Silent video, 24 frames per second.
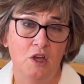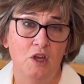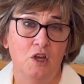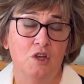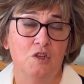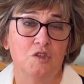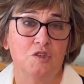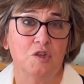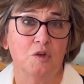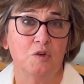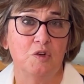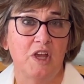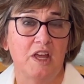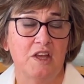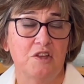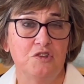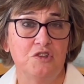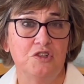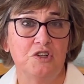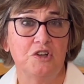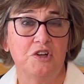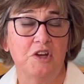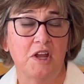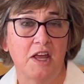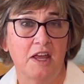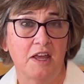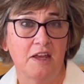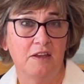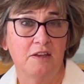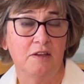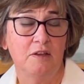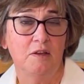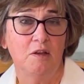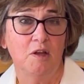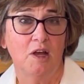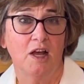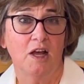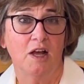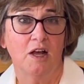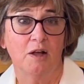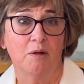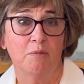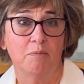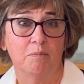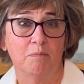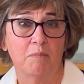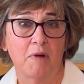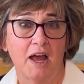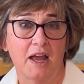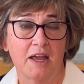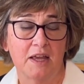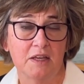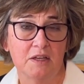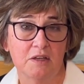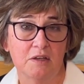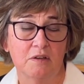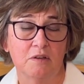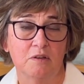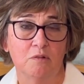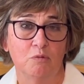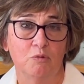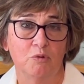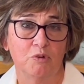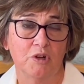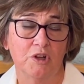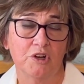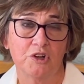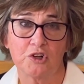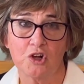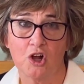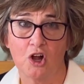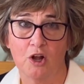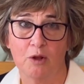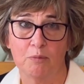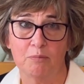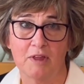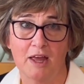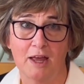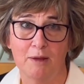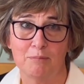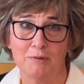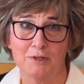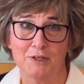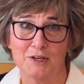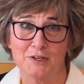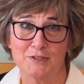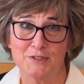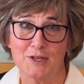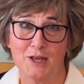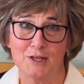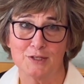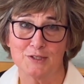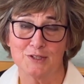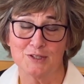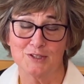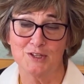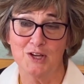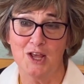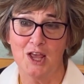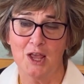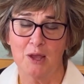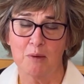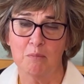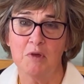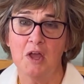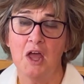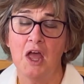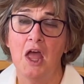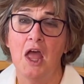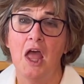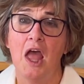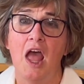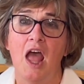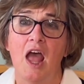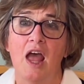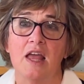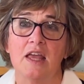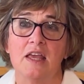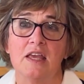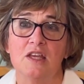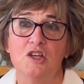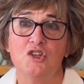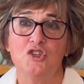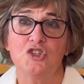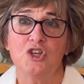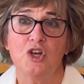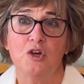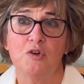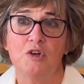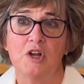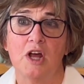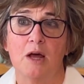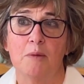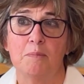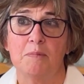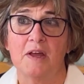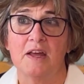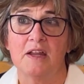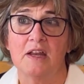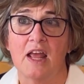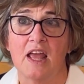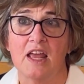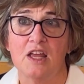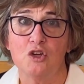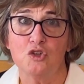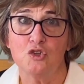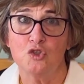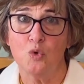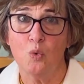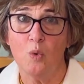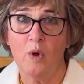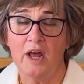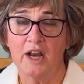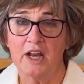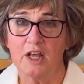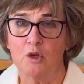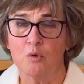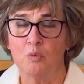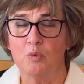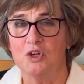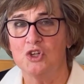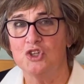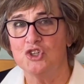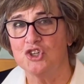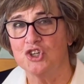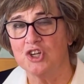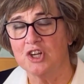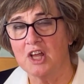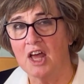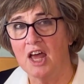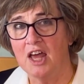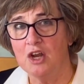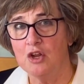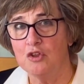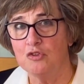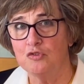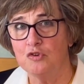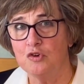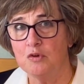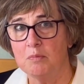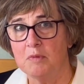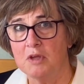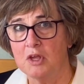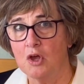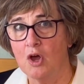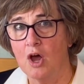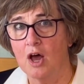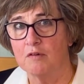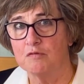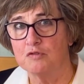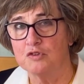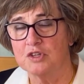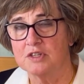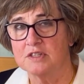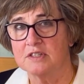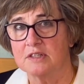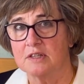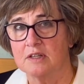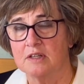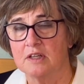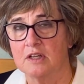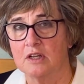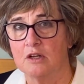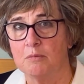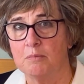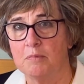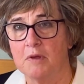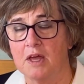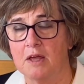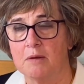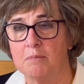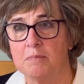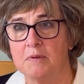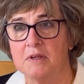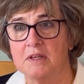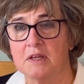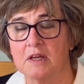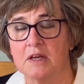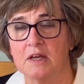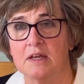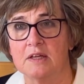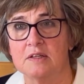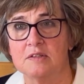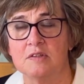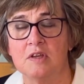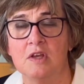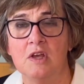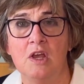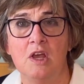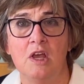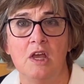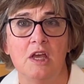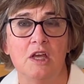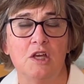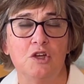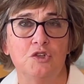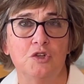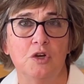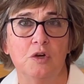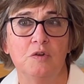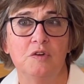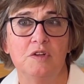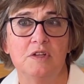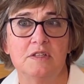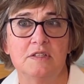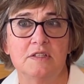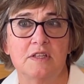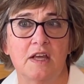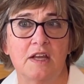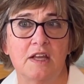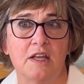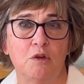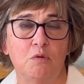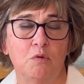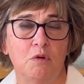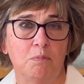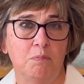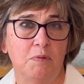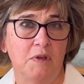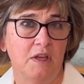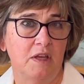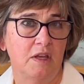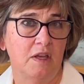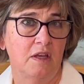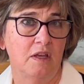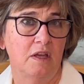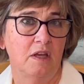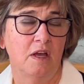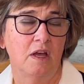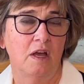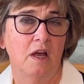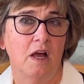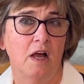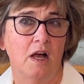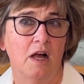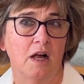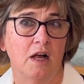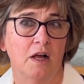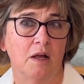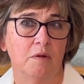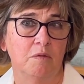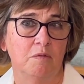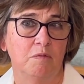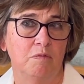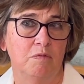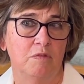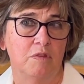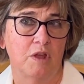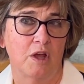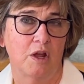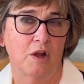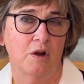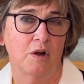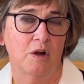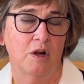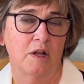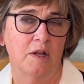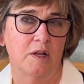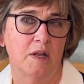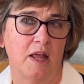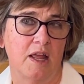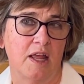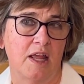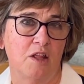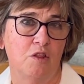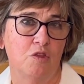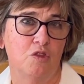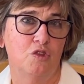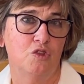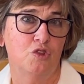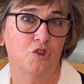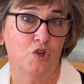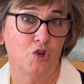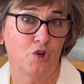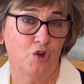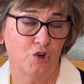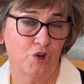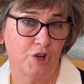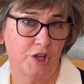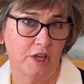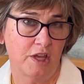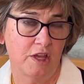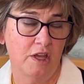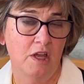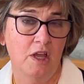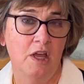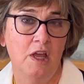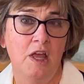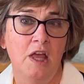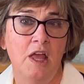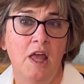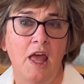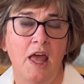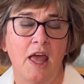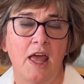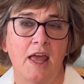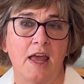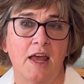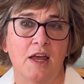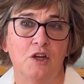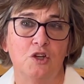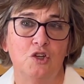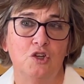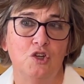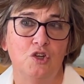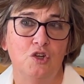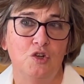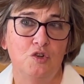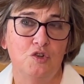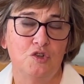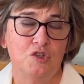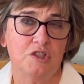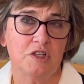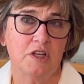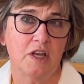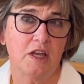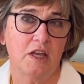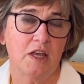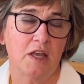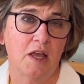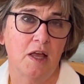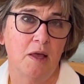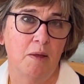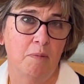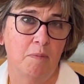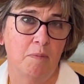So yesterday, Mike, we're going to call him that because that's his name, he showed up at 8:20, which kind of threw me off just a little bit because he told us that he would be there at 8:30, and usually